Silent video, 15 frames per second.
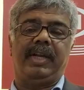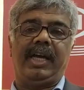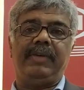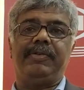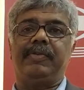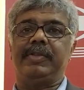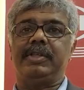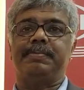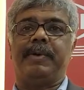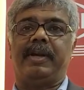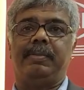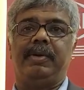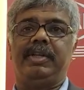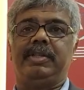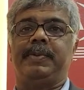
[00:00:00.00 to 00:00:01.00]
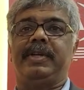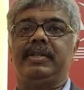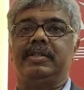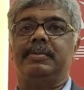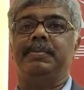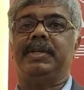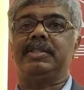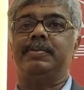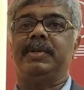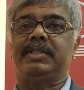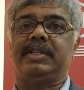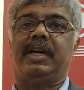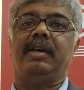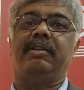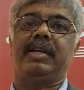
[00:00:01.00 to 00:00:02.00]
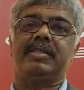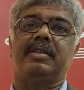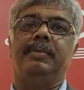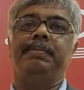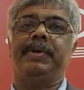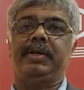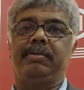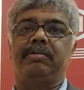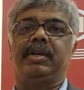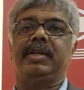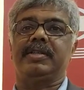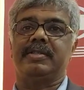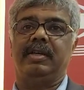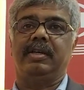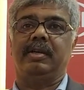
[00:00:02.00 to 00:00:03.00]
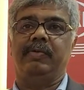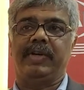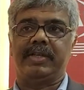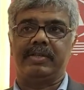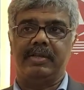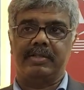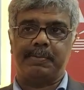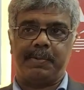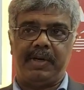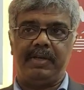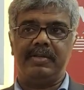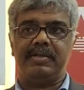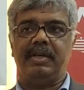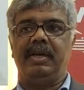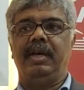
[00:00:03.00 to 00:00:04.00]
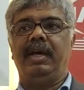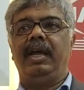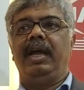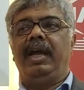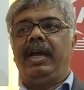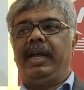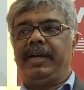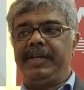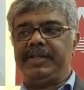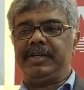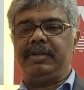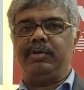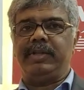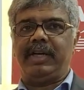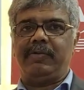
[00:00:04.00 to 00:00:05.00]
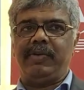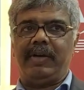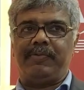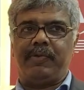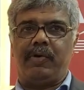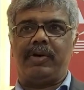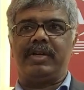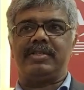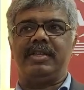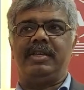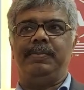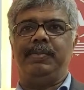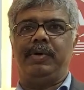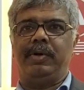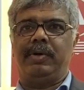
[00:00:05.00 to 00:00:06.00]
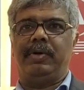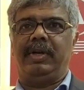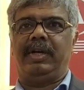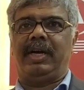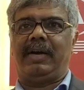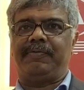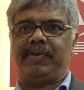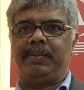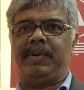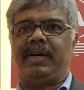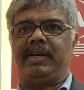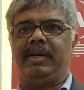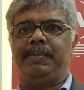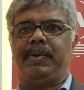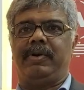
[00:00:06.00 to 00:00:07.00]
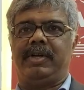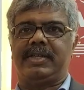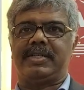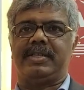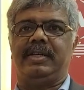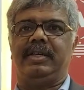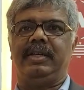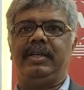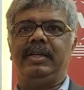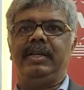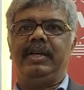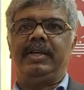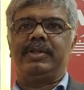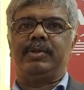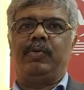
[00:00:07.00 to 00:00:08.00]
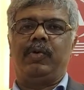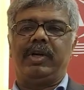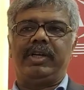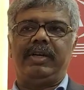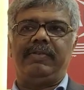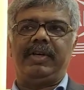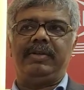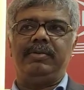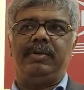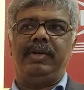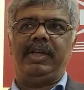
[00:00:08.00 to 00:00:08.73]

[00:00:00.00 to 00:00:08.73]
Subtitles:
life of these parabolic springs is much higher as compared to traditional conventional springs. In addition to that, we are focusing more on our aftermarket products here. So whatever